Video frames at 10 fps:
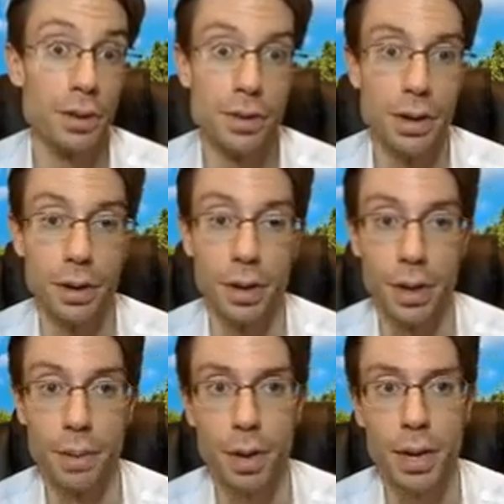than
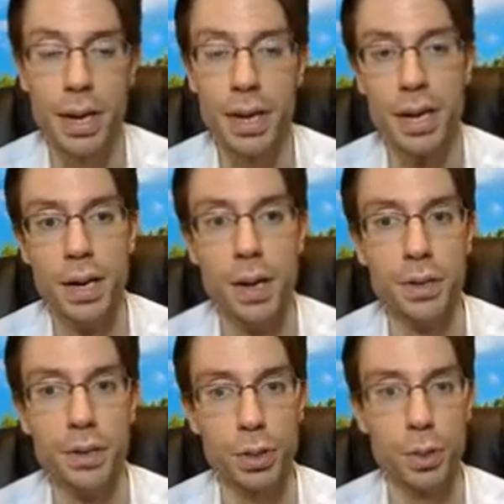money.
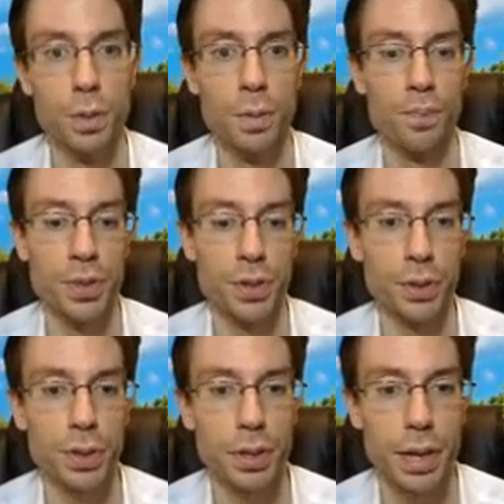So
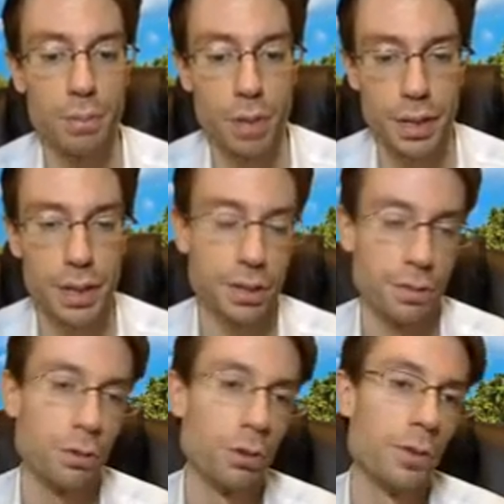looking at money as
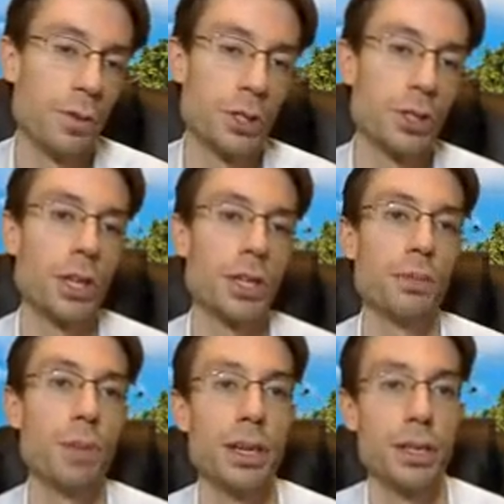a form of
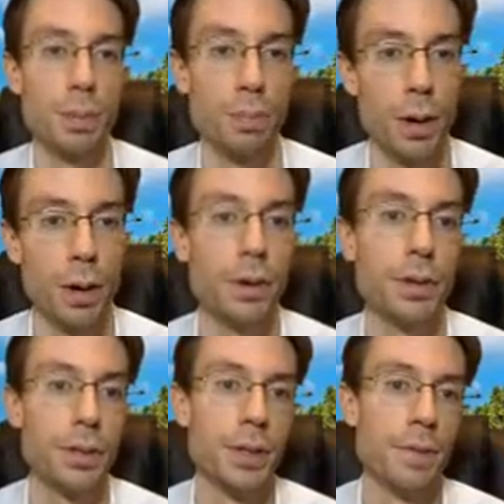exchange, money is a
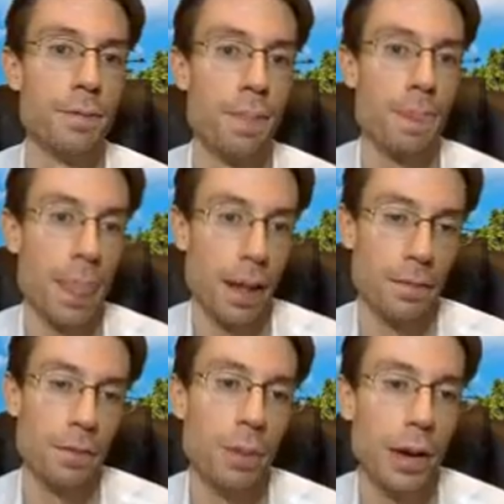part
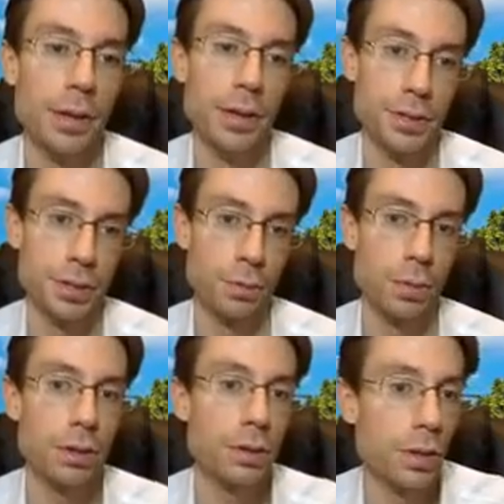of abundance. So
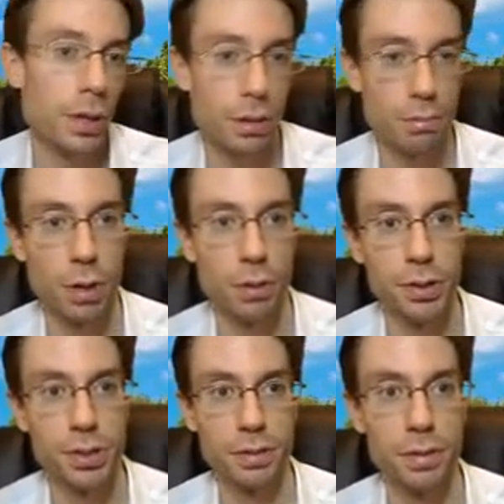what are the
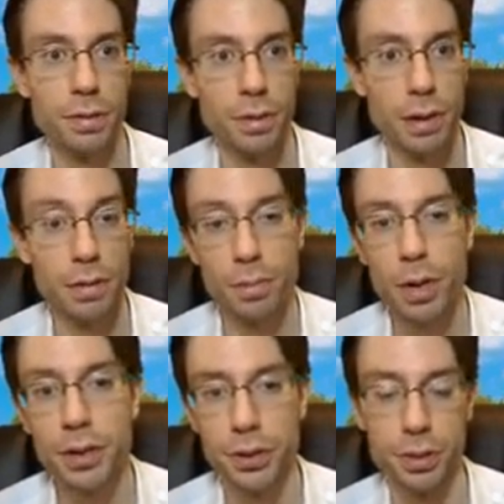components of
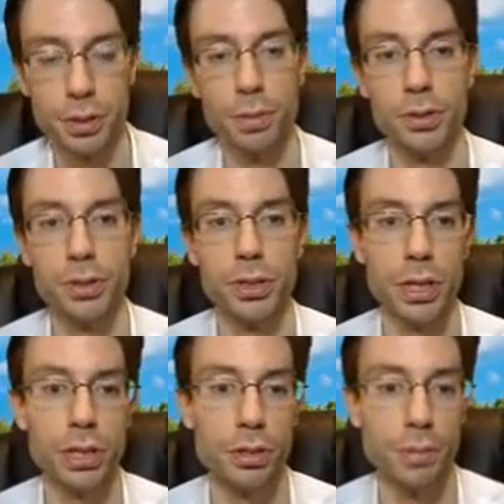abundance, or the most
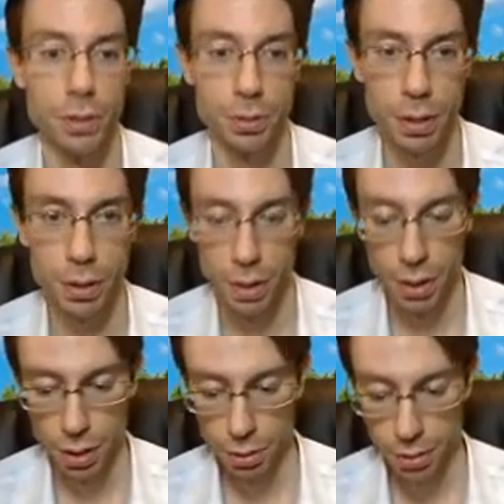essential ones? Well,
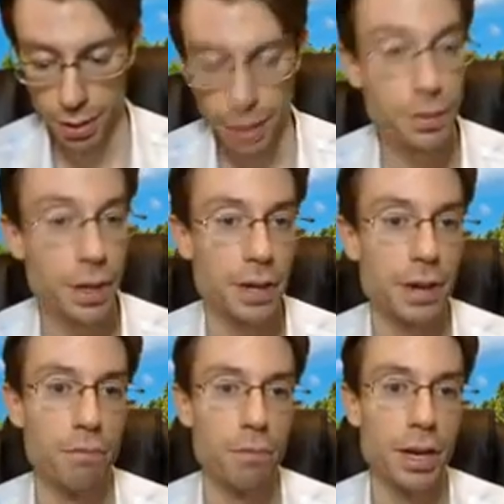we have the
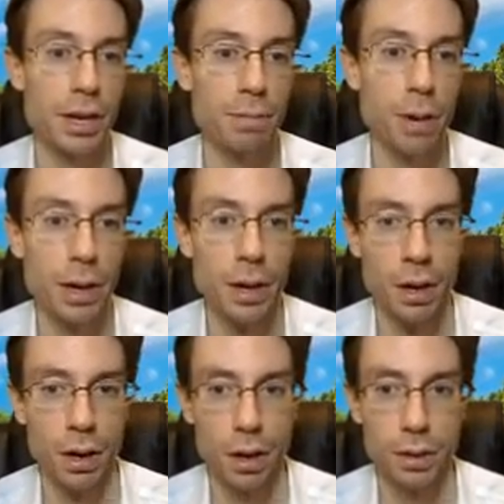idea of money, but
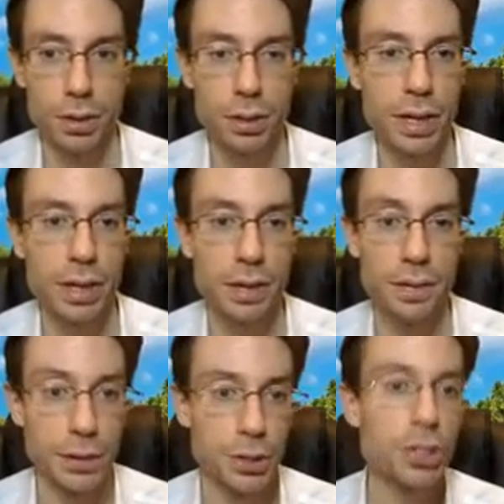also the
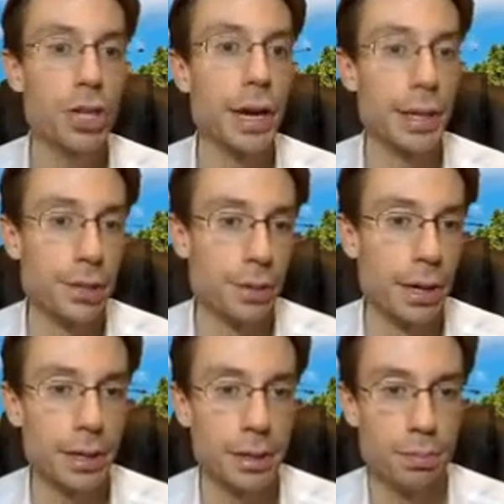idea of exchange,
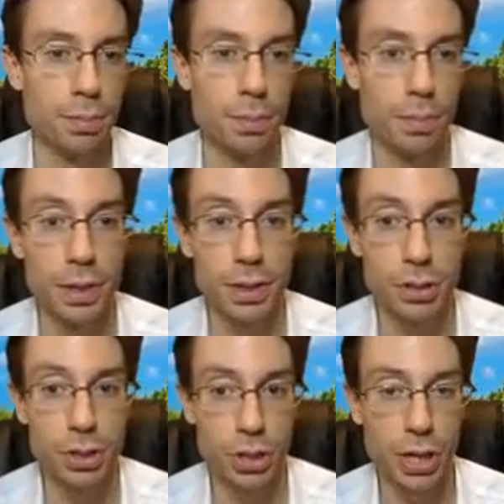right? Because
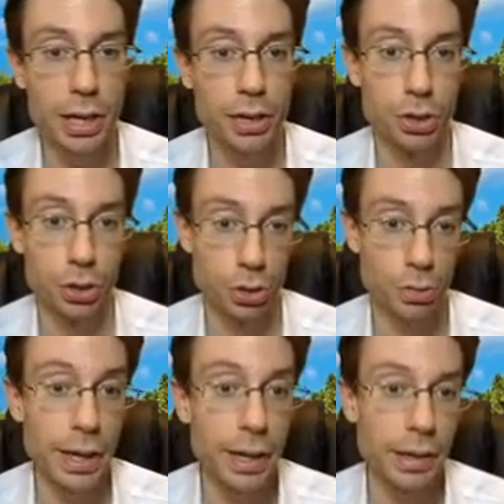exchange or
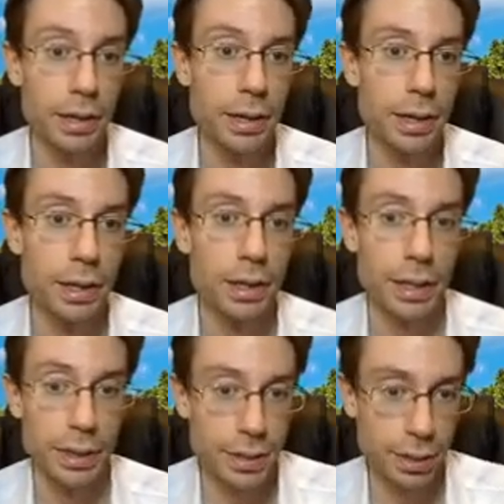trade
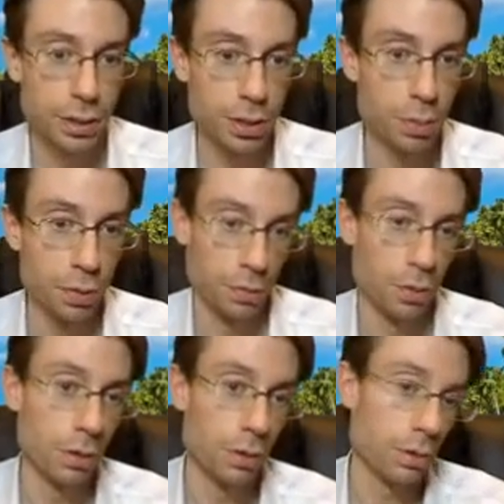existed
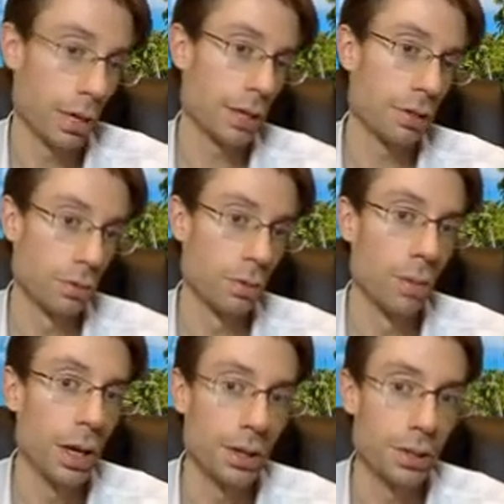before
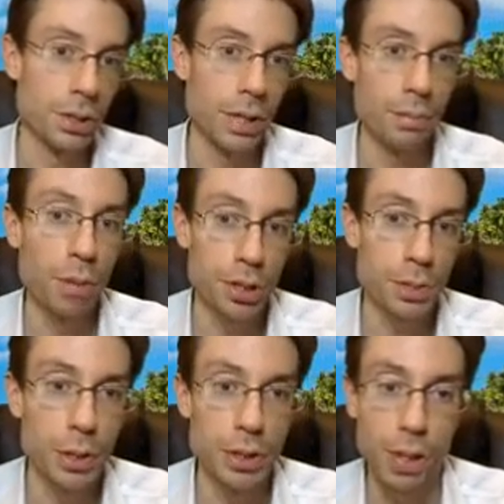actual money. So that
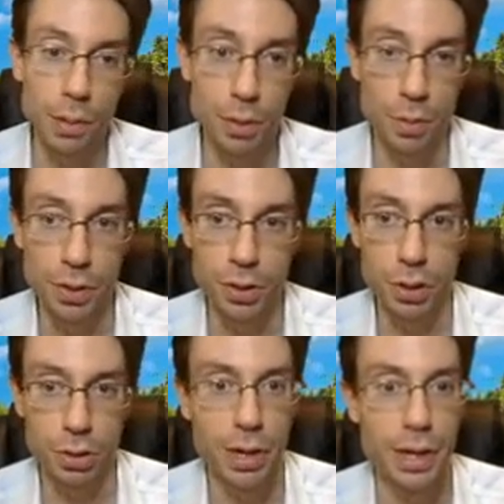must be something where you
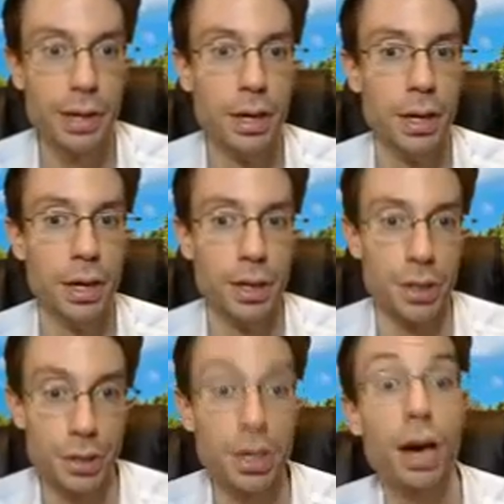can trade
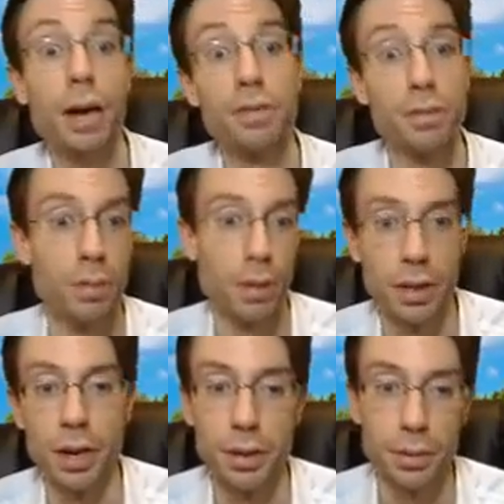your time for
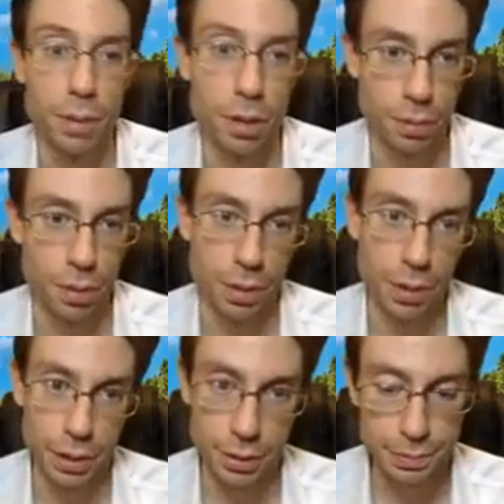one another, with one
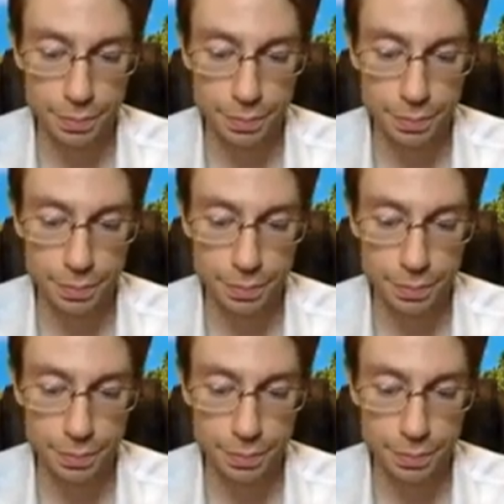another.